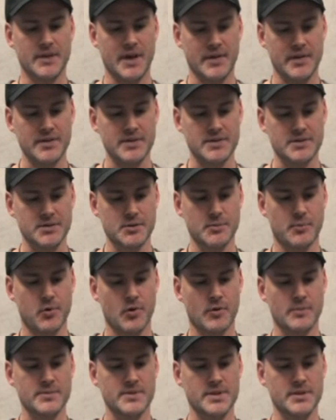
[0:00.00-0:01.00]
I think there's two
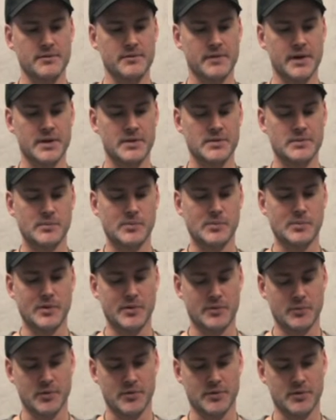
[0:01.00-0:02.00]
problems that you face
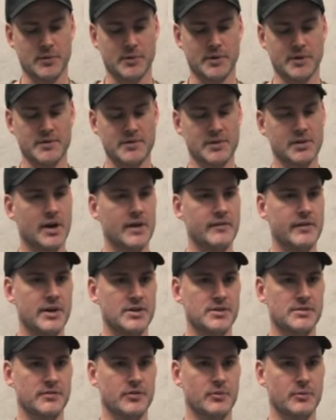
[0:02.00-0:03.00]
with doing it as a live
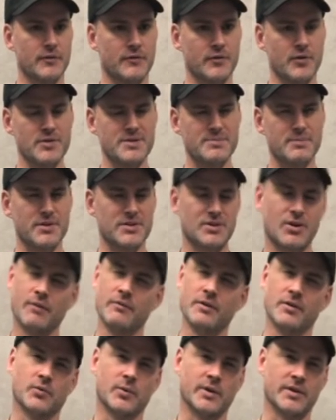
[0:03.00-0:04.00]
action film. The first, most
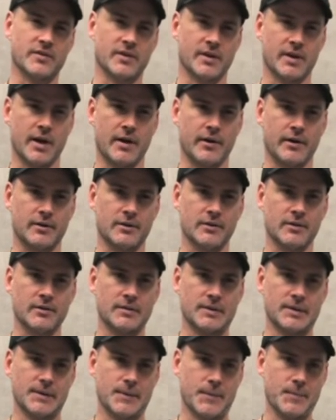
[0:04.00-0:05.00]
obvious one, is the
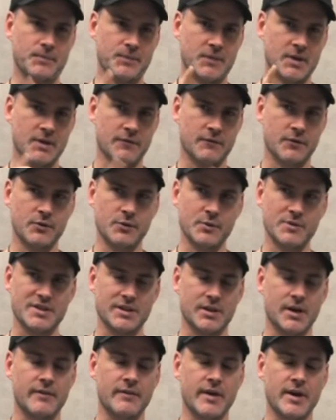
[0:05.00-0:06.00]
characters. If you do it as
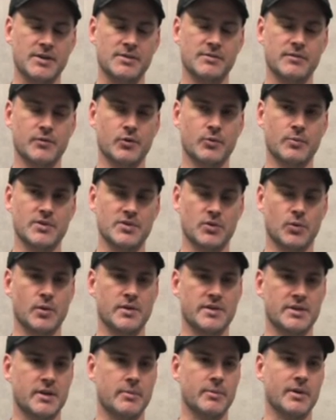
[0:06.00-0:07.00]
a live action film, it's
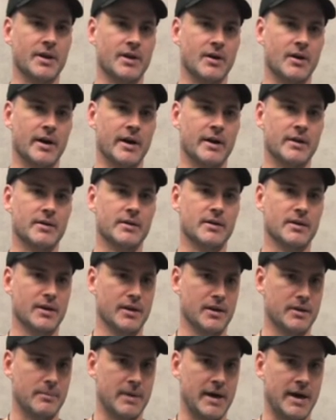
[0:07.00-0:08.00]
always going to be a guy
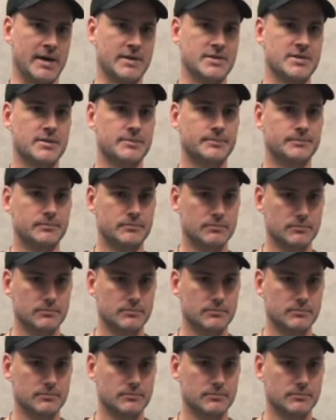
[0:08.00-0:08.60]
in a mask